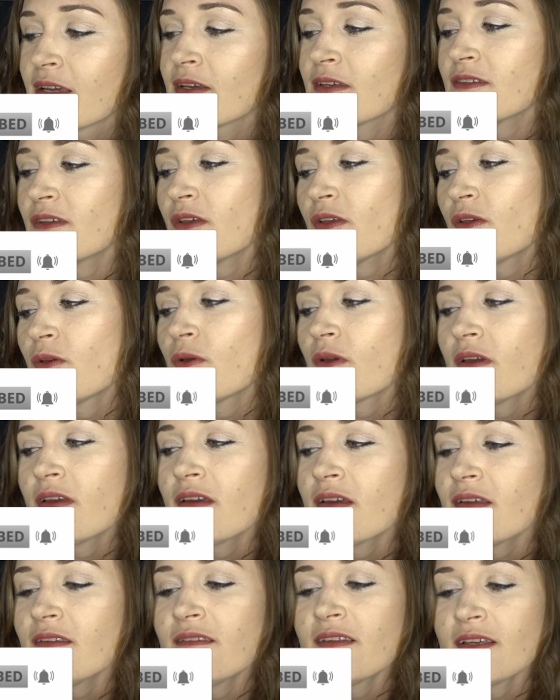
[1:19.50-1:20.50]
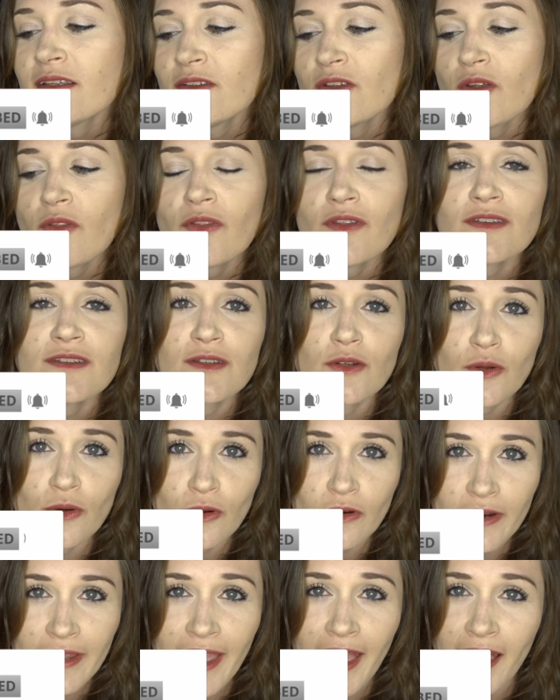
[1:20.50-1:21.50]
so you can continue the
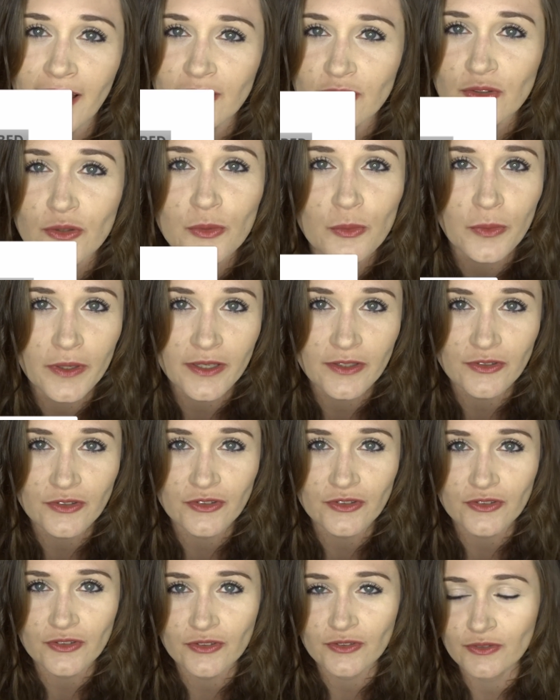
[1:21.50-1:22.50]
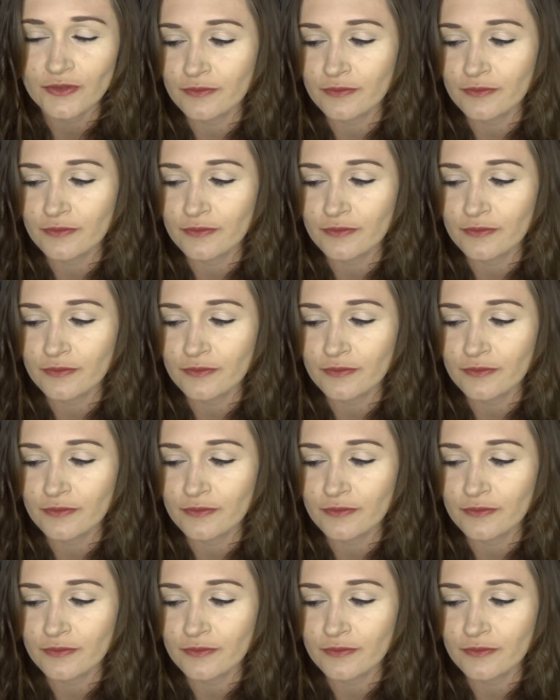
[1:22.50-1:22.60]
story as you wish.